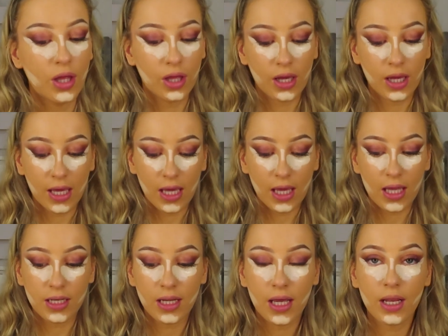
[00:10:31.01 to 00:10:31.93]
Okay,
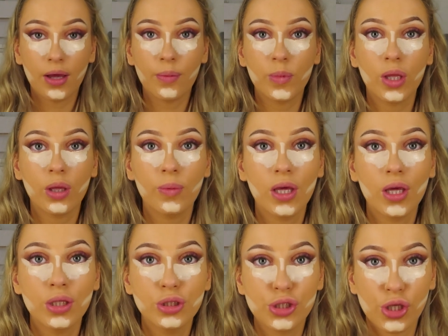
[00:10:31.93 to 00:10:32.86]
and then I'm going
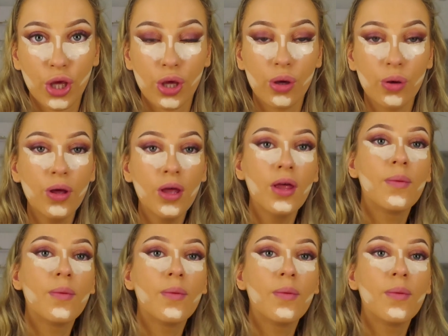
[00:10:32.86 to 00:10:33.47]
to